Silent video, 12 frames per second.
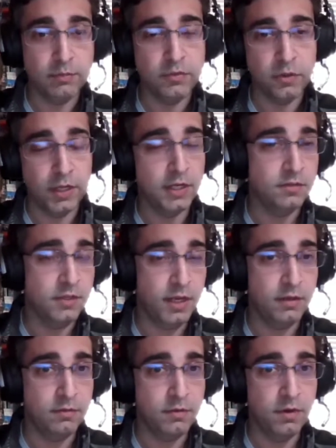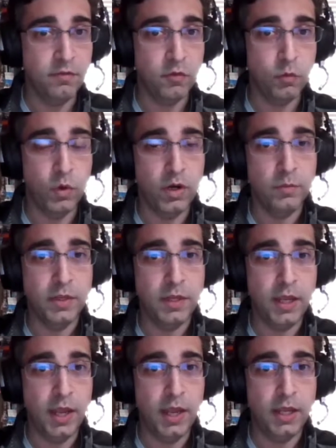So, like I said, if you want to
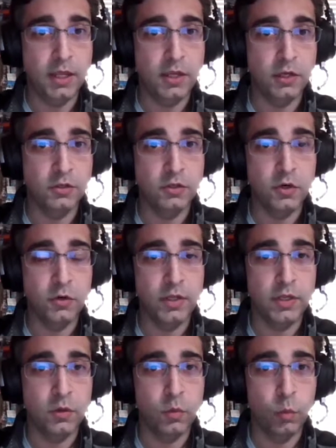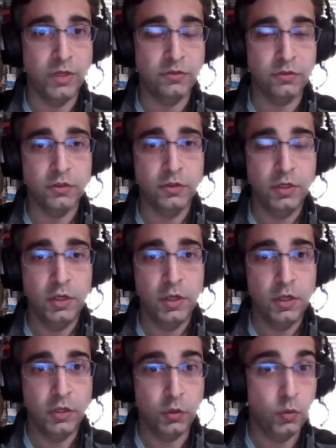be a gun toting wizard,
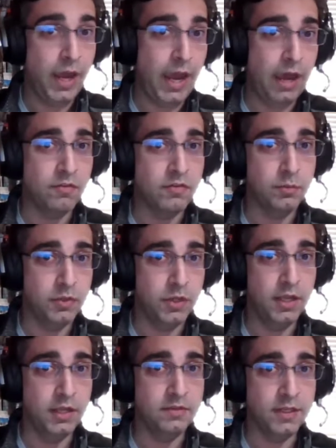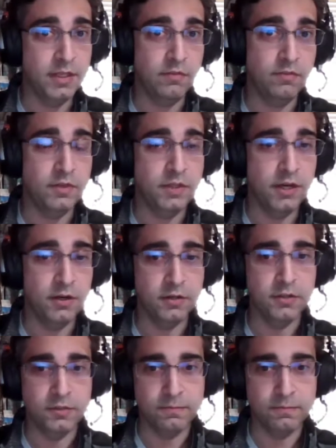you have to play as a gifted character.